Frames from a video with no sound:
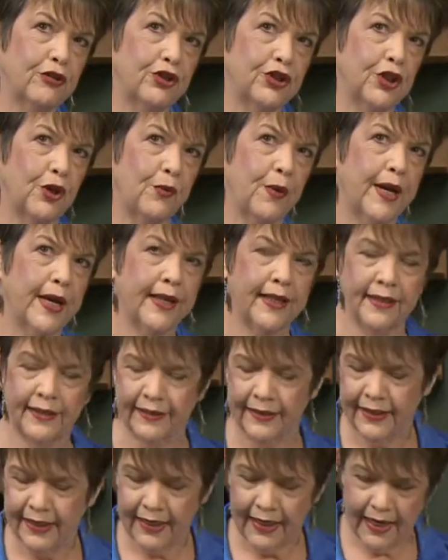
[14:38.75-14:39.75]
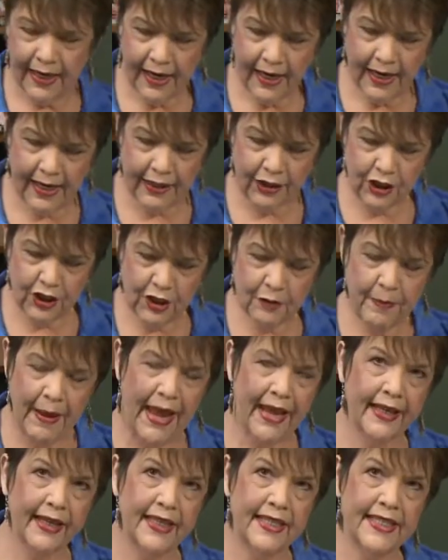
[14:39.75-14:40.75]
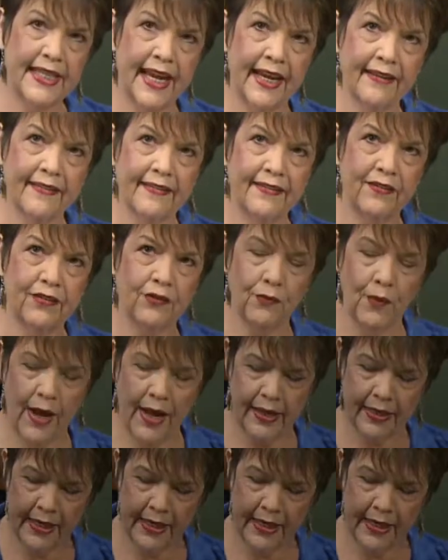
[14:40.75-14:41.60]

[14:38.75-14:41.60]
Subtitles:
Joanna. She's back in Texas right